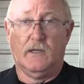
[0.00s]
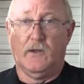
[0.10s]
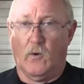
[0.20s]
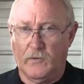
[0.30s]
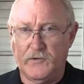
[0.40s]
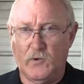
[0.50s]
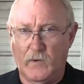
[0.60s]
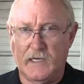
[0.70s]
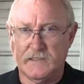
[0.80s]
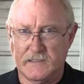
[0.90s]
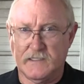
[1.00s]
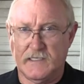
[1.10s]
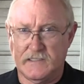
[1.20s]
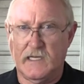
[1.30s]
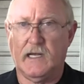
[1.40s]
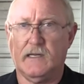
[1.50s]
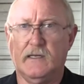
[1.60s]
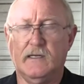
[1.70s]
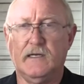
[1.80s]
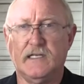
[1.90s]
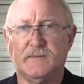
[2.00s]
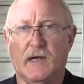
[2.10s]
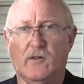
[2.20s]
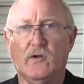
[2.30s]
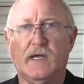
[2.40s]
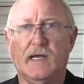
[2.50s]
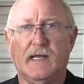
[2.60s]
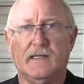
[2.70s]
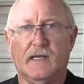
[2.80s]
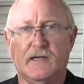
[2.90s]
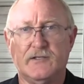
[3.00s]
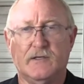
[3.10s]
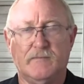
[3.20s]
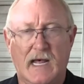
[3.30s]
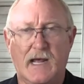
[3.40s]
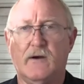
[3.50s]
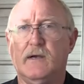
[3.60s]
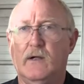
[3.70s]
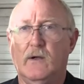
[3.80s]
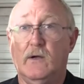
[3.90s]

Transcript: The only two ways, as I said, is by looking at the ignition pattern